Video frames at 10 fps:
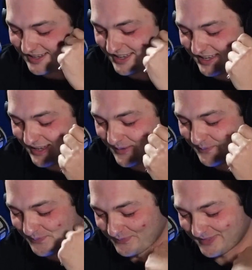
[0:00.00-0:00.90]

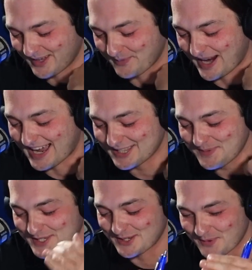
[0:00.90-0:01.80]
But it had to
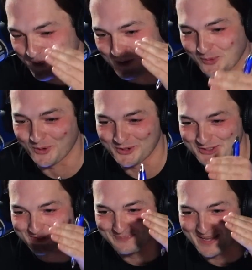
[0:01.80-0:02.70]
be someone who
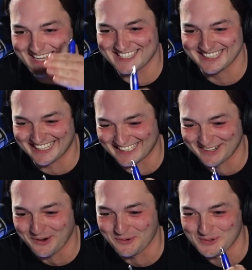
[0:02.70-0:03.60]
was basically
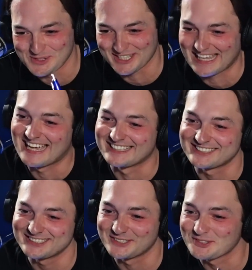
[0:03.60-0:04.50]
always a gangster.